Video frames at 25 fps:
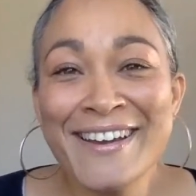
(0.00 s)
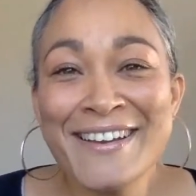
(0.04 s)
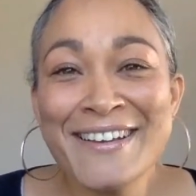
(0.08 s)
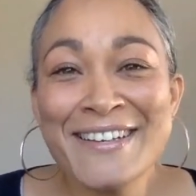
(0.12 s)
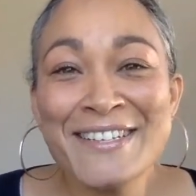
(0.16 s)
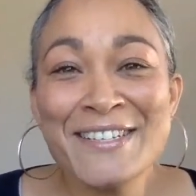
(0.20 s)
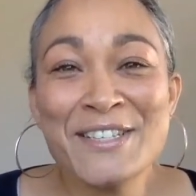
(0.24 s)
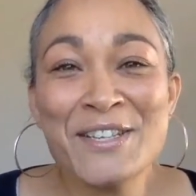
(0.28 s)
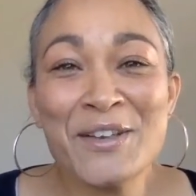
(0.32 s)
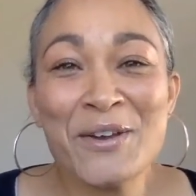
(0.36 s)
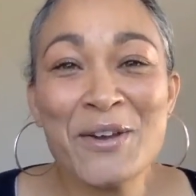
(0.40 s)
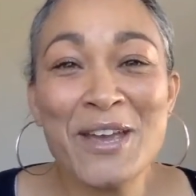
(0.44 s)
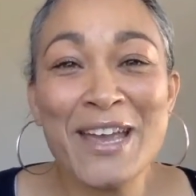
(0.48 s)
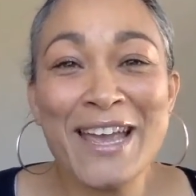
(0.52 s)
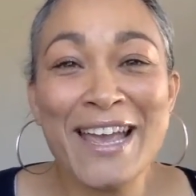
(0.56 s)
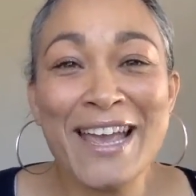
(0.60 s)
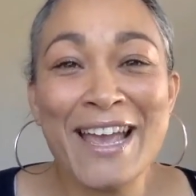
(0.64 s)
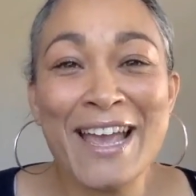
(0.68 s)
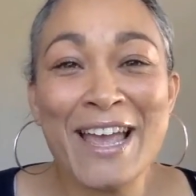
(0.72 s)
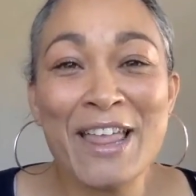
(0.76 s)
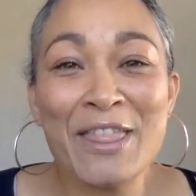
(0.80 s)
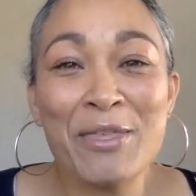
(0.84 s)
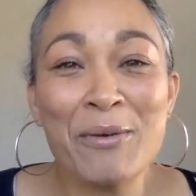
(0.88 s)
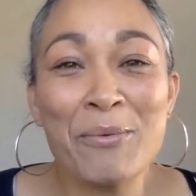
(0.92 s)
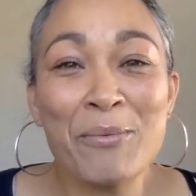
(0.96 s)
So
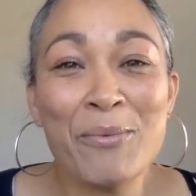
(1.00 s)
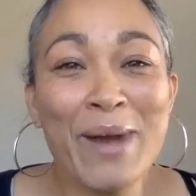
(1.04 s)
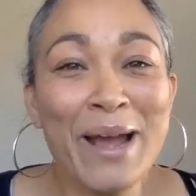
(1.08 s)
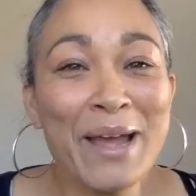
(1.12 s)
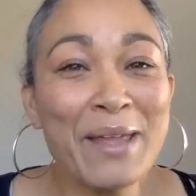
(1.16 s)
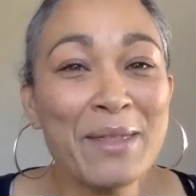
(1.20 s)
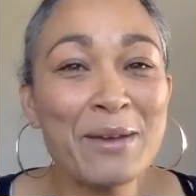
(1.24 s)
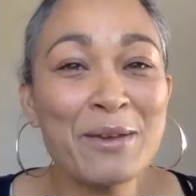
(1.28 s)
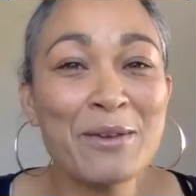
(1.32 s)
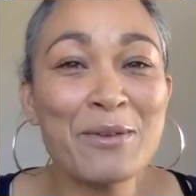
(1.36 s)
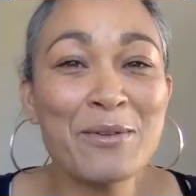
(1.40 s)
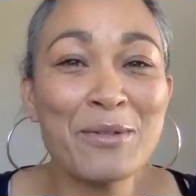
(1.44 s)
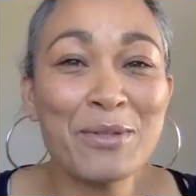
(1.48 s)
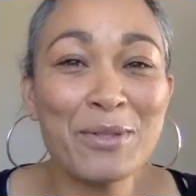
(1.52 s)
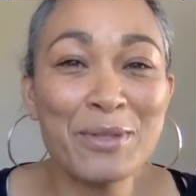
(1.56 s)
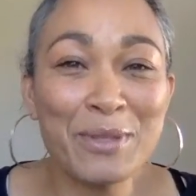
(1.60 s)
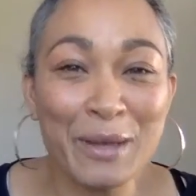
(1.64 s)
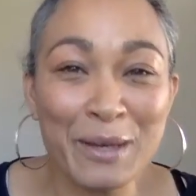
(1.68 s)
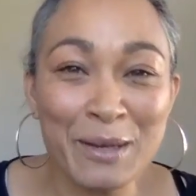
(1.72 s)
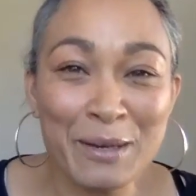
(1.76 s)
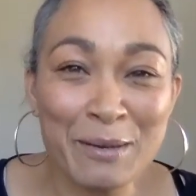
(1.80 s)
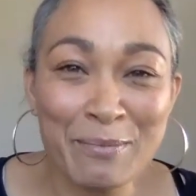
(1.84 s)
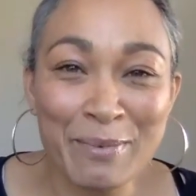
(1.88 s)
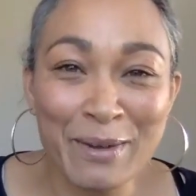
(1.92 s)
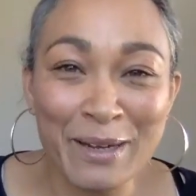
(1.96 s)
the way that you
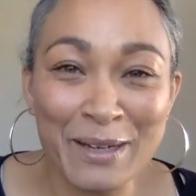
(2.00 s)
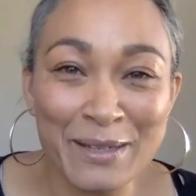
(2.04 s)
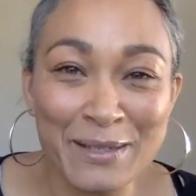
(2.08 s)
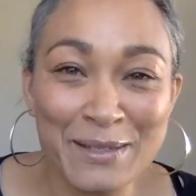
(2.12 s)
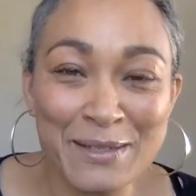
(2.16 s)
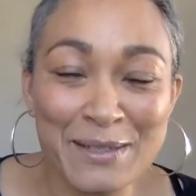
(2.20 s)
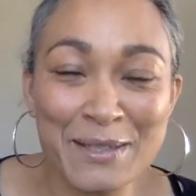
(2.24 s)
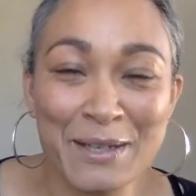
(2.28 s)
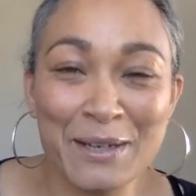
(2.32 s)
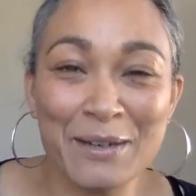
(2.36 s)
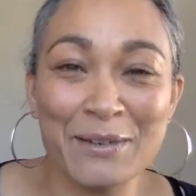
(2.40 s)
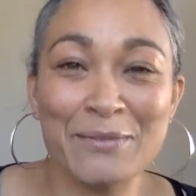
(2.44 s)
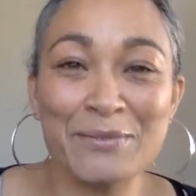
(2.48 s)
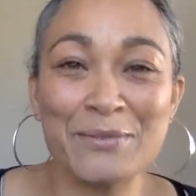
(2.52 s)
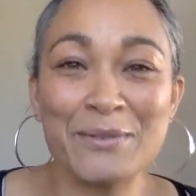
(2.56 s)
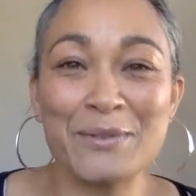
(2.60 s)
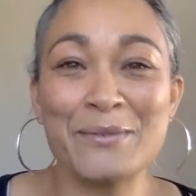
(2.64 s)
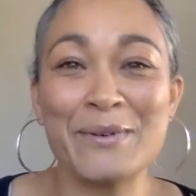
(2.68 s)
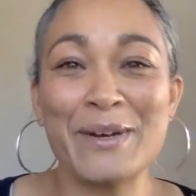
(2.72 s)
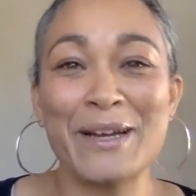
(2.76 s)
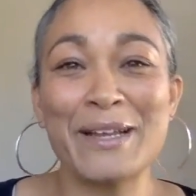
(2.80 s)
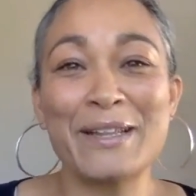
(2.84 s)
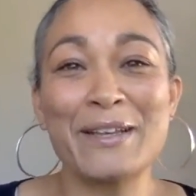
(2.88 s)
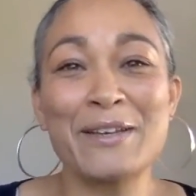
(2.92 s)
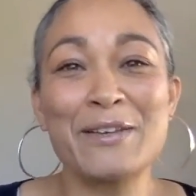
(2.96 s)
think about yourself, the
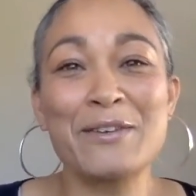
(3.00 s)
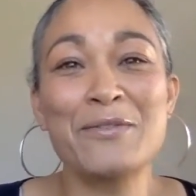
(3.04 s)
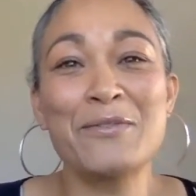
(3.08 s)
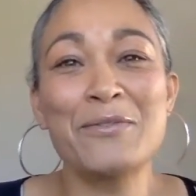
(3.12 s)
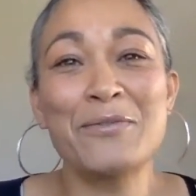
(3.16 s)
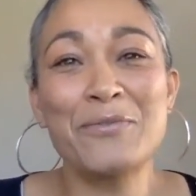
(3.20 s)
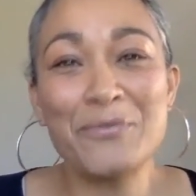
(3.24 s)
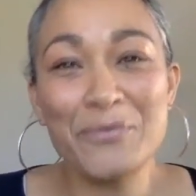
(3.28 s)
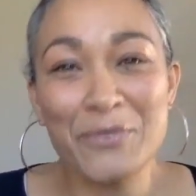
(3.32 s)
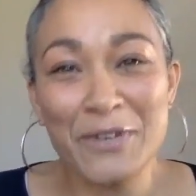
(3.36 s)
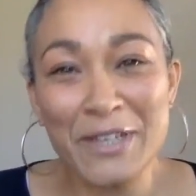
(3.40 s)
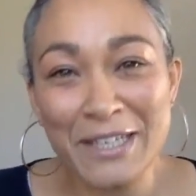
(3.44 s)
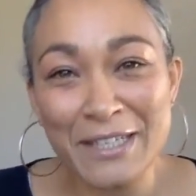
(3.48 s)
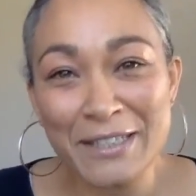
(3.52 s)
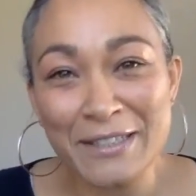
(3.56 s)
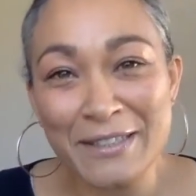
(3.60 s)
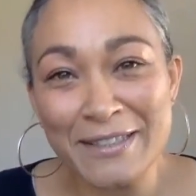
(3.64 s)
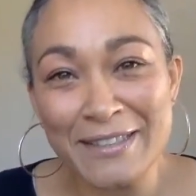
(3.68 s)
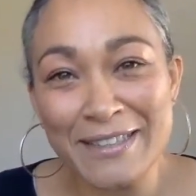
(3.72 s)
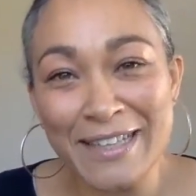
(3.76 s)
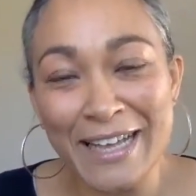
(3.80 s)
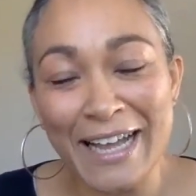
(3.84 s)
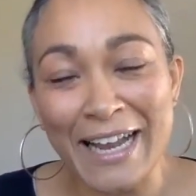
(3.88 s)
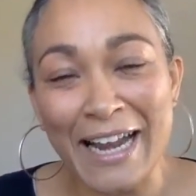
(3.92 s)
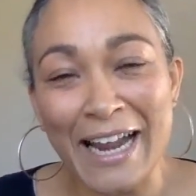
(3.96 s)
way that you
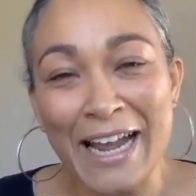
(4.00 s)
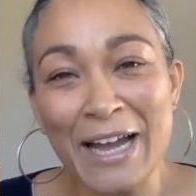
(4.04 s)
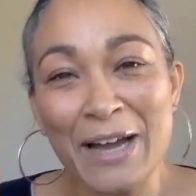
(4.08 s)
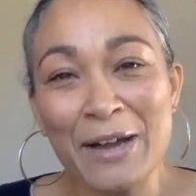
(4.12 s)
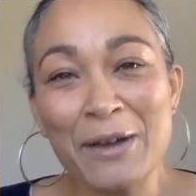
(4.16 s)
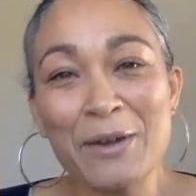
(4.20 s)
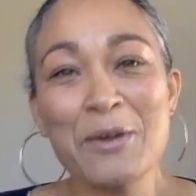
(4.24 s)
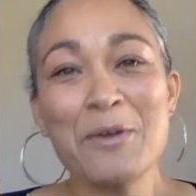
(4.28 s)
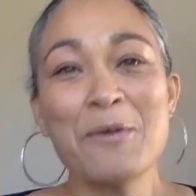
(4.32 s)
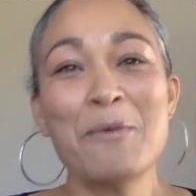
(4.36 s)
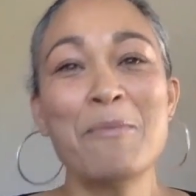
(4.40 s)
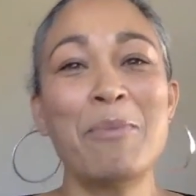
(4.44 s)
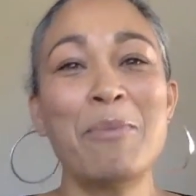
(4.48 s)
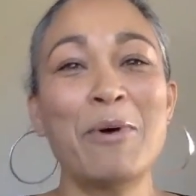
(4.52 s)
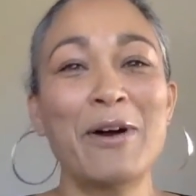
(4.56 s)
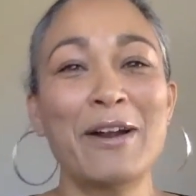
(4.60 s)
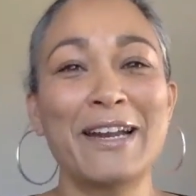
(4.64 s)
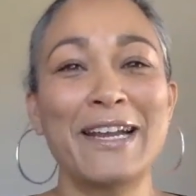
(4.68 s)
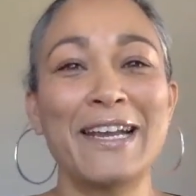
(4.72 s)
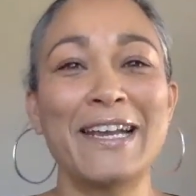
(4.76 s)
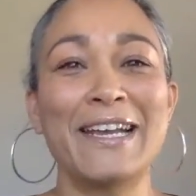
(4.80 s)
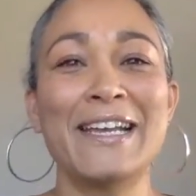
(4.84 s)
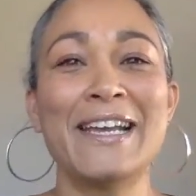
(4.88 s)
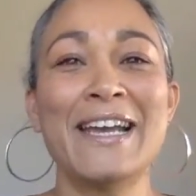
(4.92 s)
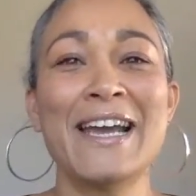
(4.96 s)
feel, and how your
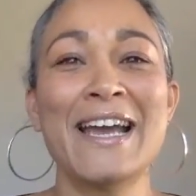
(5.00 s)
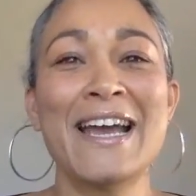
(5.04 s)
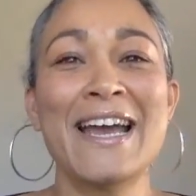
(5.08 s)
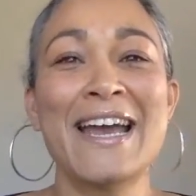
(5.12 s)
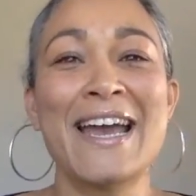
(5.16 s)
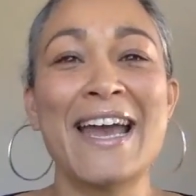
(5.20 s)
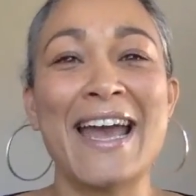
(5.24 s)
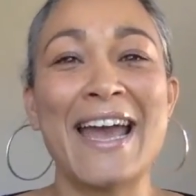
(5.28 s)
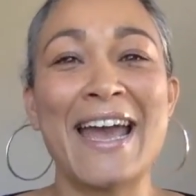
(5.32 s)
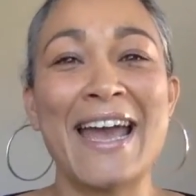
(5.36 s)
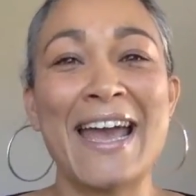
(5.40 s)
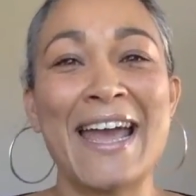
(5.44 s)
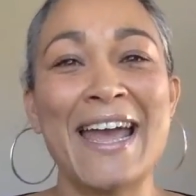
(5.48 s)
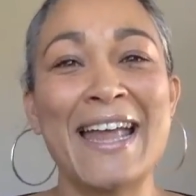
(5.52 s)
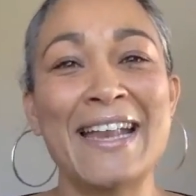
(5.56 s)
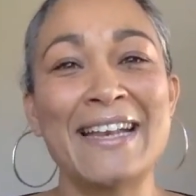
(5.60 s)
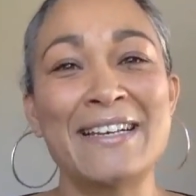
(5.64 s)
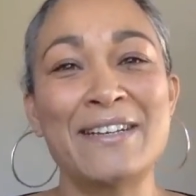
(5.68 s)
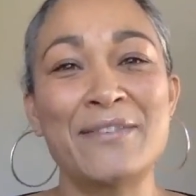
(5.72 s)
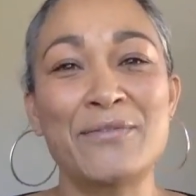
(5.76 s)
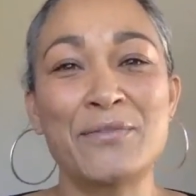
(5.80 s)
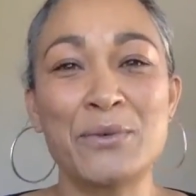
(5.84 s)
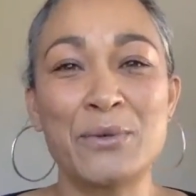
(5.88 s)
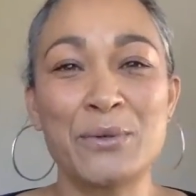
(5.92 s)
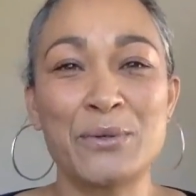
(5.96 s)
body and
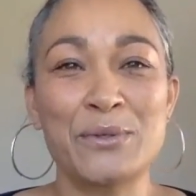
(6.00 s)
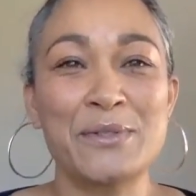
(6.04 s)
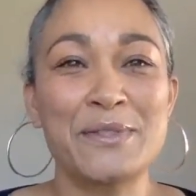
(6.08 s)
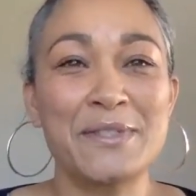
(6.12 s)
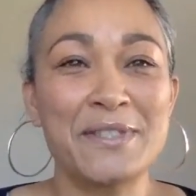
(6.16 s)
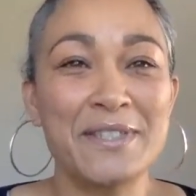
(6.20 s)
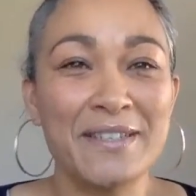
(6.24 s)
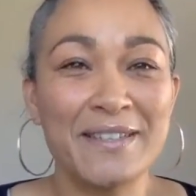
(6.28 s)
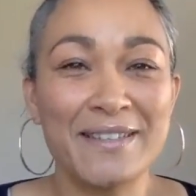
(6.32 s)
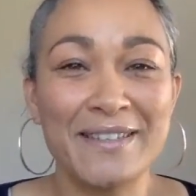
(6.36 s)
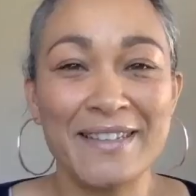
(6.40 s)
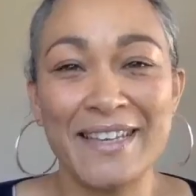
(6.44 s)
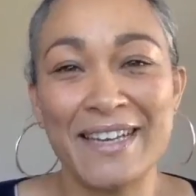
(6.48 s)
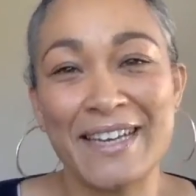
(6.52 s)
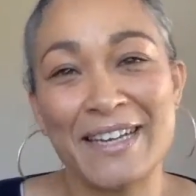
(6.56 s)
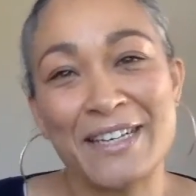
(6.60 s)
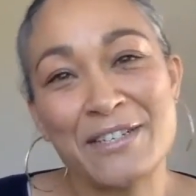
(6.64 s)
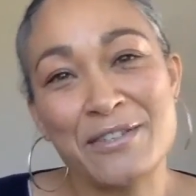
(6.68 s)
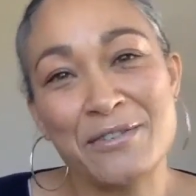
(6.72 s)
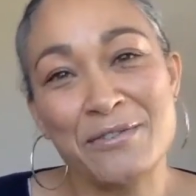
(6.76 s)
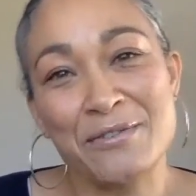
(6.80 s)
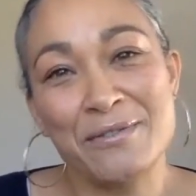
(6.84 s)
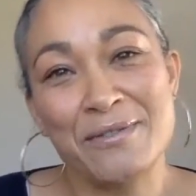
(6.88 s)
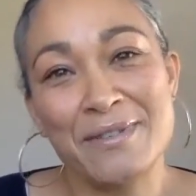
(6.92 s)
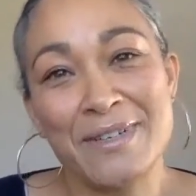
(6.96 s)
of course the
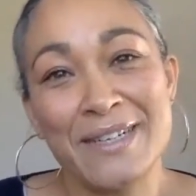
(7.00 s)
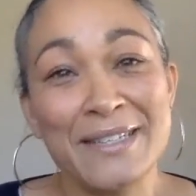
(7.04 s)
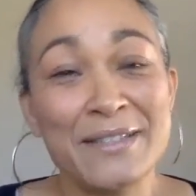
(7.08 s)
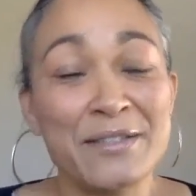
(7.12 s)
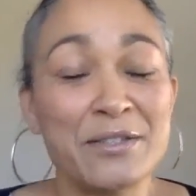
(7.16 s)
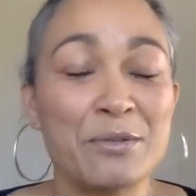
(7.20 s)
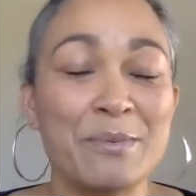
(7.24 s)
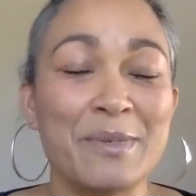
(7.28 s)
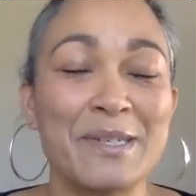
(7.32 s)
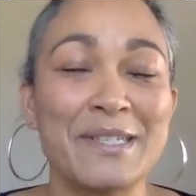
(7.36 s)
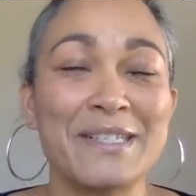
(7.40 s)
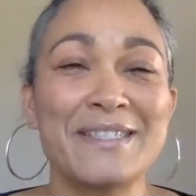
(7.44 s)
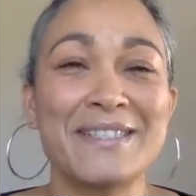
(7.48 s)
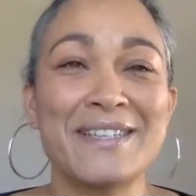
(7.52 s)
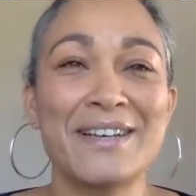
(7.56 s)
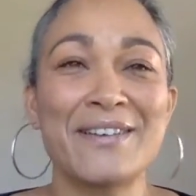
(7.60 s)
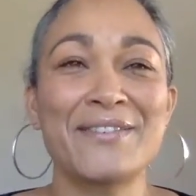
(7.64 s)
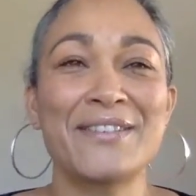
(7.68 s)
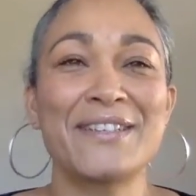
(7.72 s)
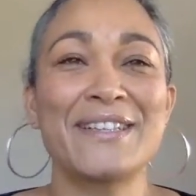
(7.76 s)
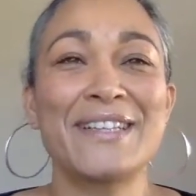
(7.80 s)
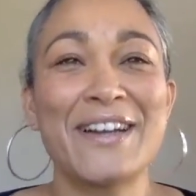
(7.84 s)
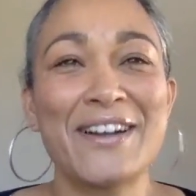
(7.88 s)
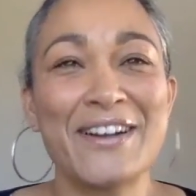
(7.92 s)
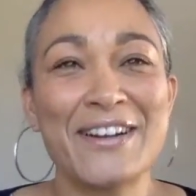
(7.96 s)
actual instrument itself,
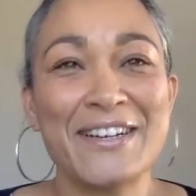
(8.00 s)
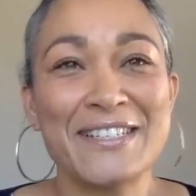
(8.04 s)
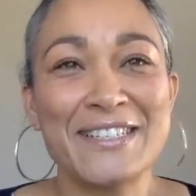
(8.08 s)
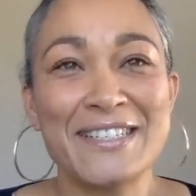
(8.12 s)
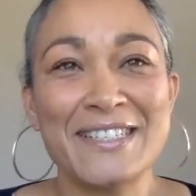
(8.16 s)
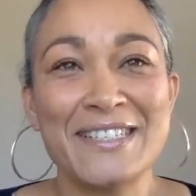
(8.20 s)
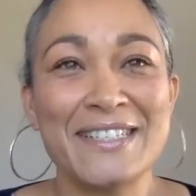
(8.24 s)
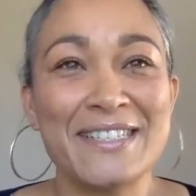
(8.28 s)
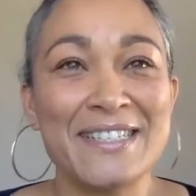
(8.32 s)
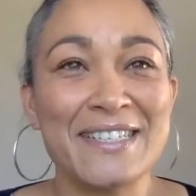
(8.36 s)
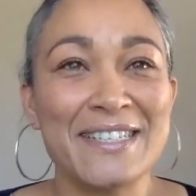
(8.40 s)
the larynx,